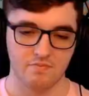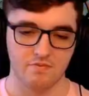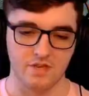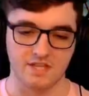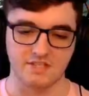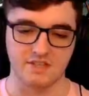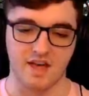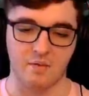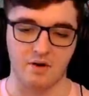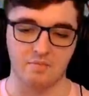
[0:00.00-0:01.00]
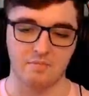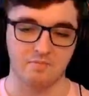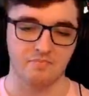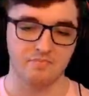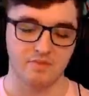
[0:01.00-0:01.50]
You guys see that one?
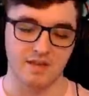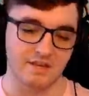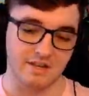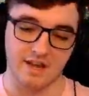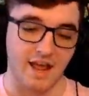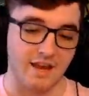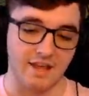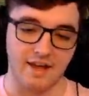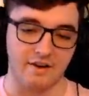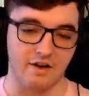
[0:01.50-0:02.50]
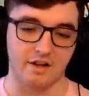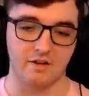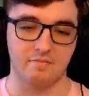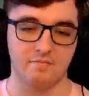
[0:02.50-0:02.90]
It didn't get any height on it.